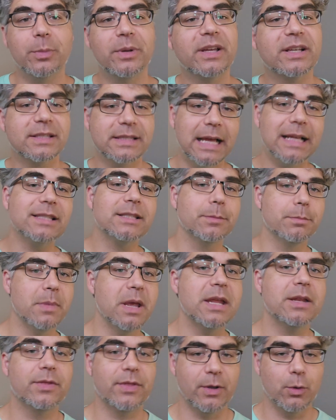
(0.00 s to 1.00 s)
because that's the
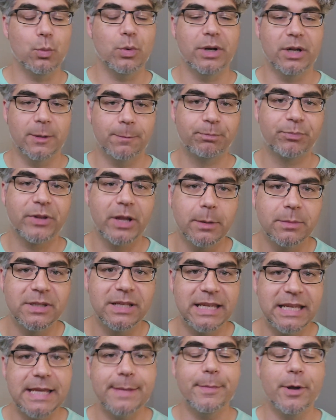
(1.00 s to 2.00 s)
main thing when it comes
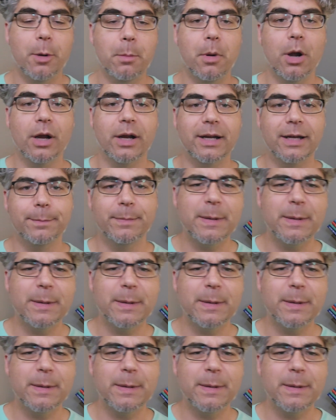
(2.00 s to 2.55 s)
to email marketing.